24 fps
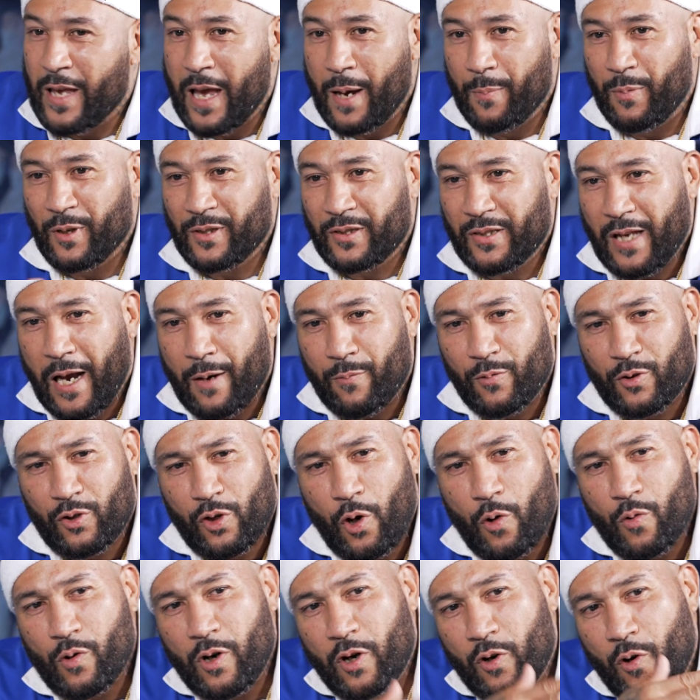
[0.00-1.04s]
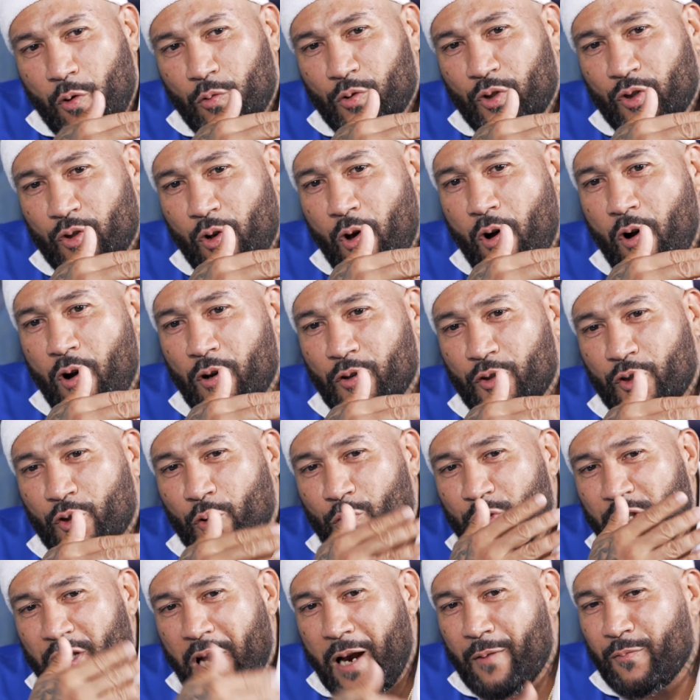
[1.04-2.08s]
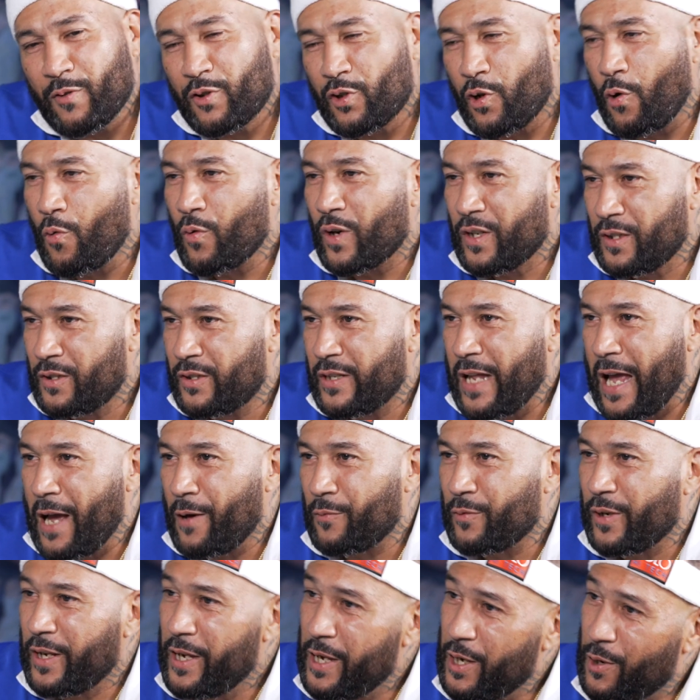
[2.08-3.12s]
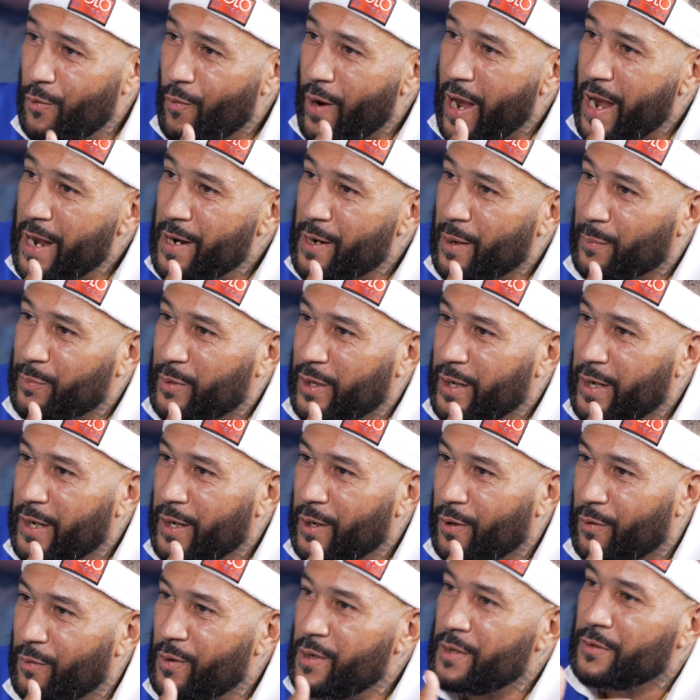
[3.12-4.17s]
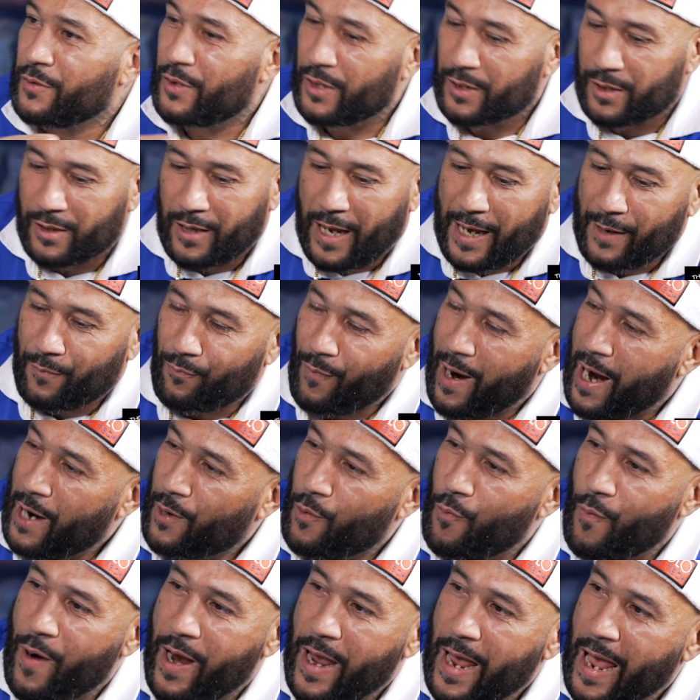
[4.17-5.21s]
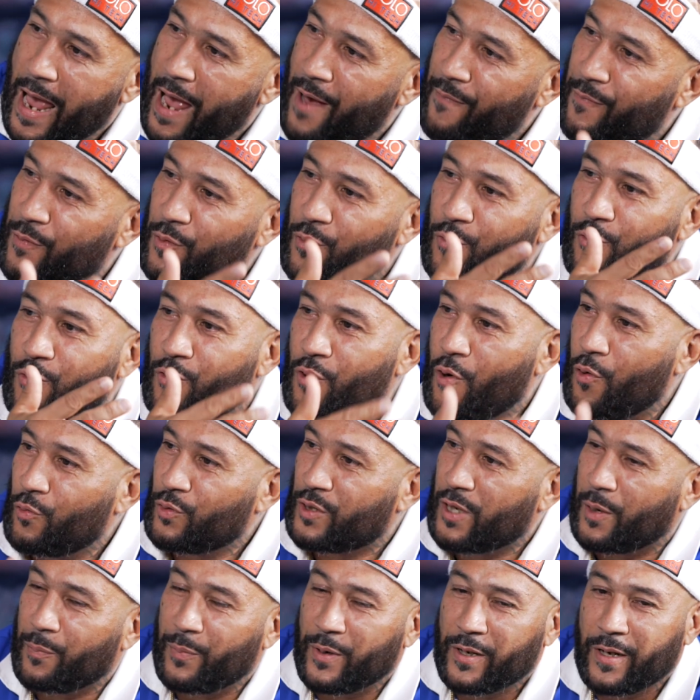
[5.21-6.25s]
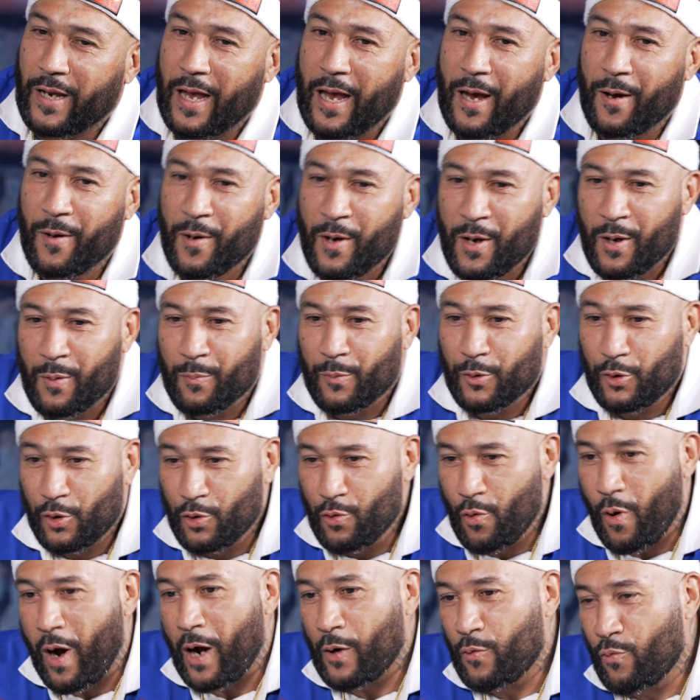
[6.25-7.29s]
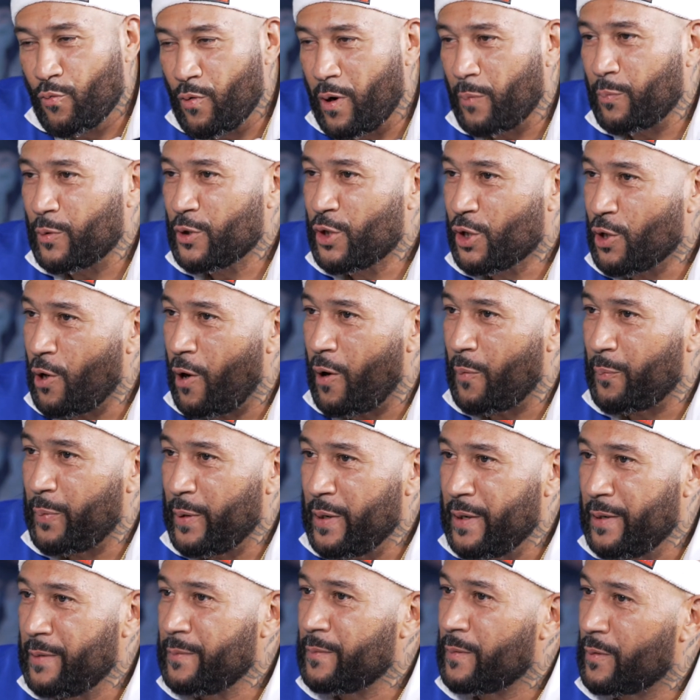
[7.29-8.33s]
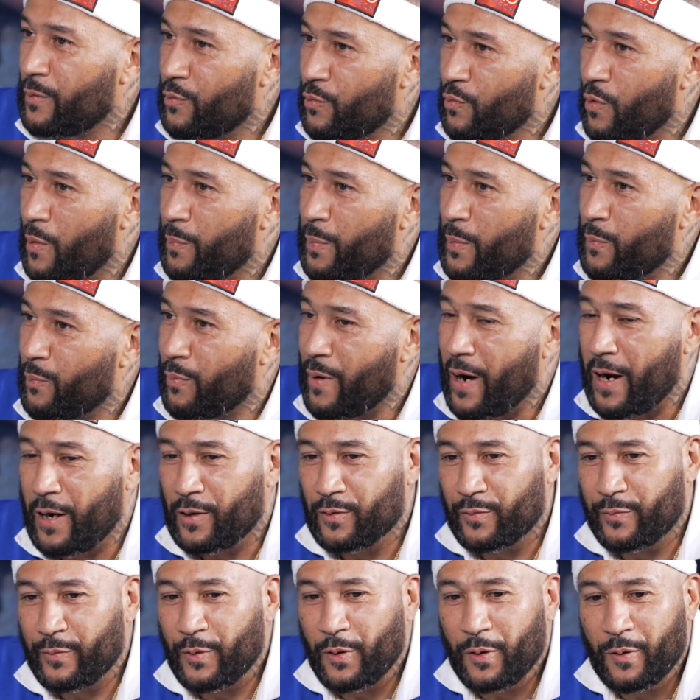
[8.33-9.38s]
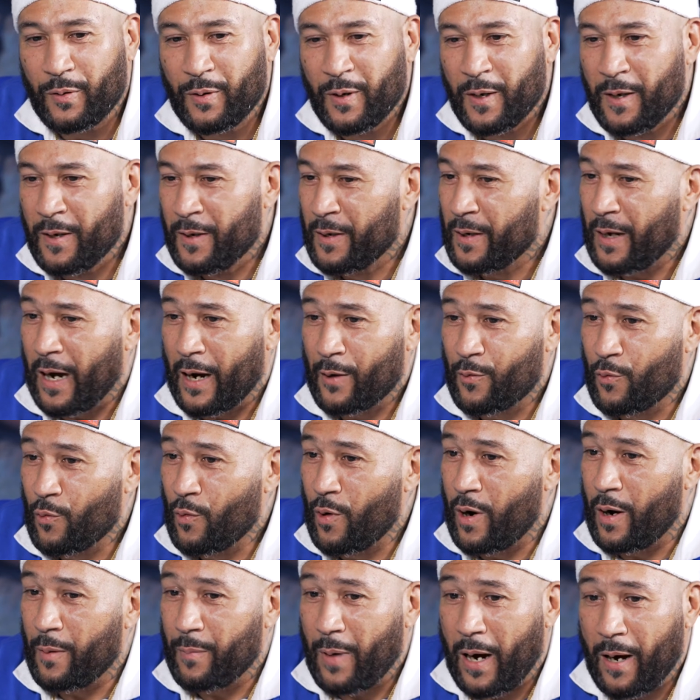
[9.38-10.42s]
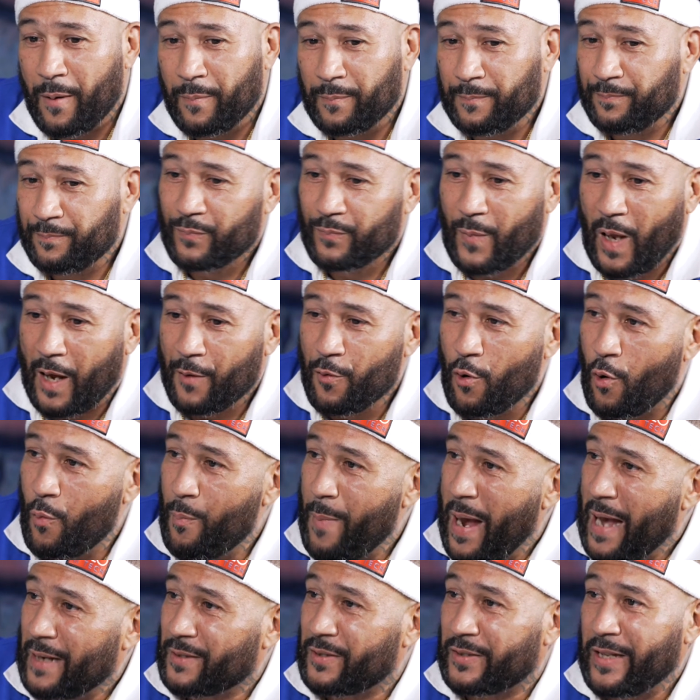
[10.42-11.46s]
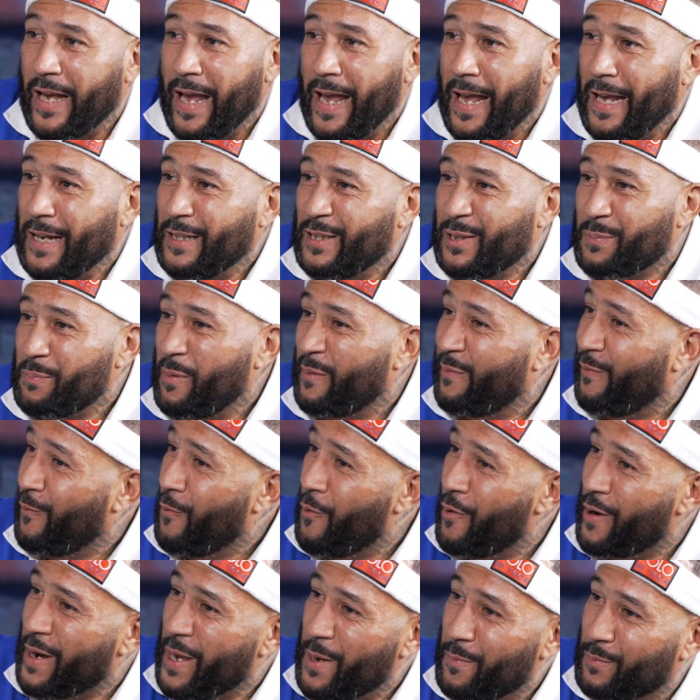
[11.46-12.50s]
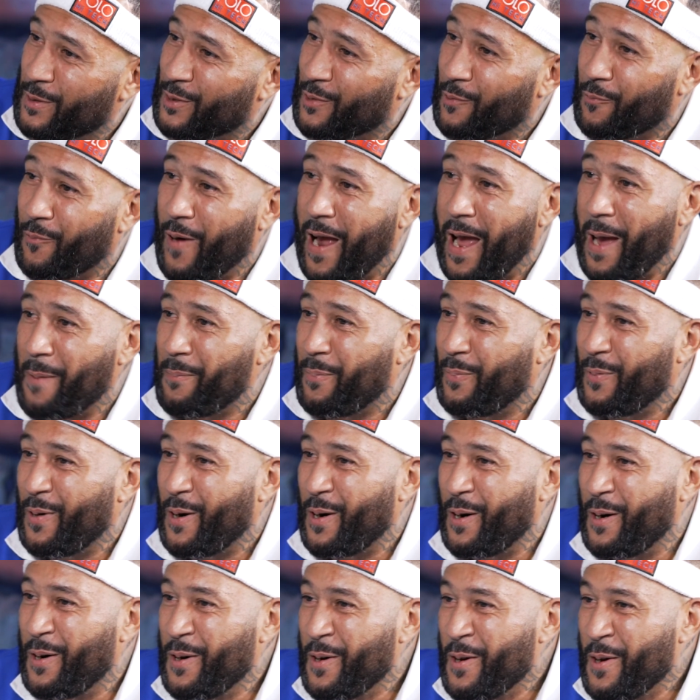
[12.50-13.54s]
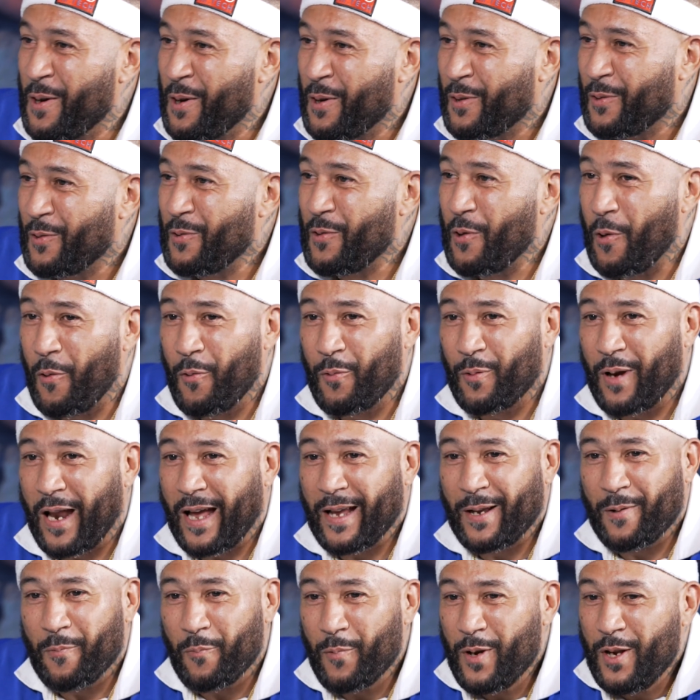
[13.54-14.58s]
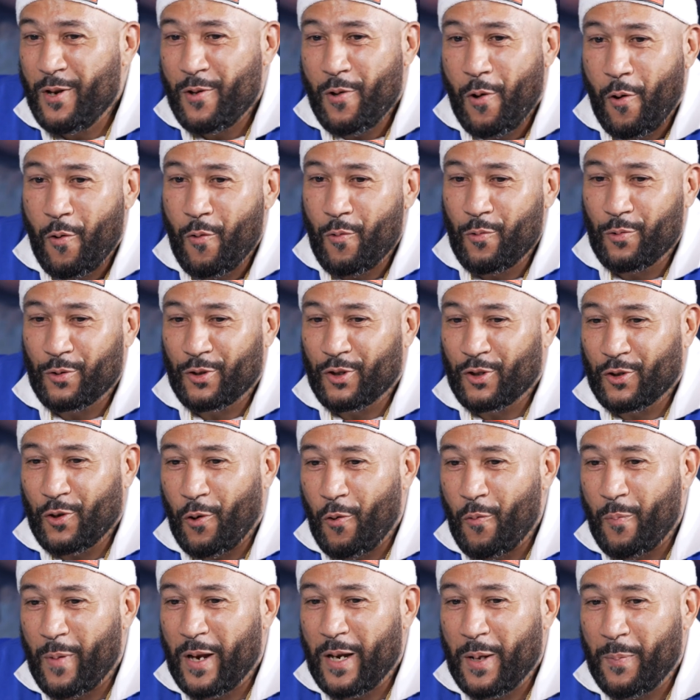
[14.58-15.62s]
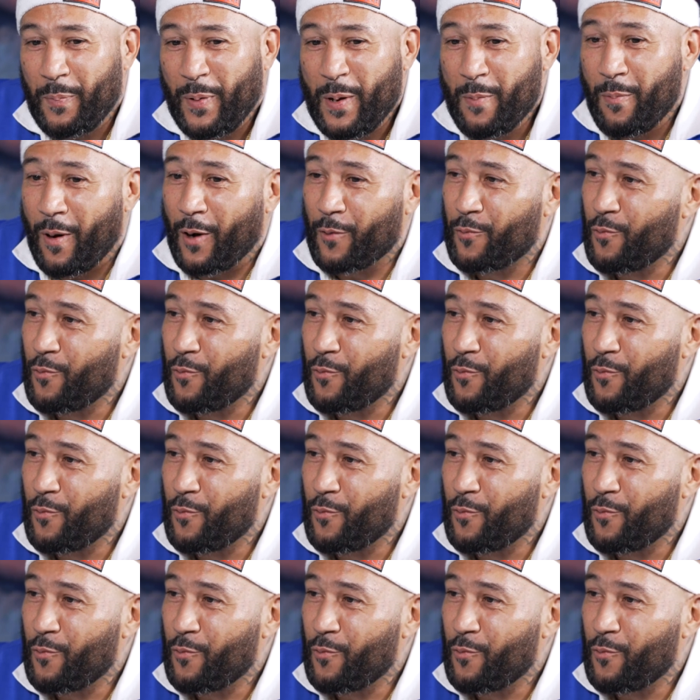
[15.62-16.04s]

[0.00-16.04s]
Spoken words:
Yeah, but Saratoga goes long. So Saratoga is down the hill and up the hill. Just like Rockaway Avenue goes up and down. But you know, I grew up with Sean P. Grew up in Brownsville. I grew up, I know Master Ace before he was a rapper. You know, like, we know so many people.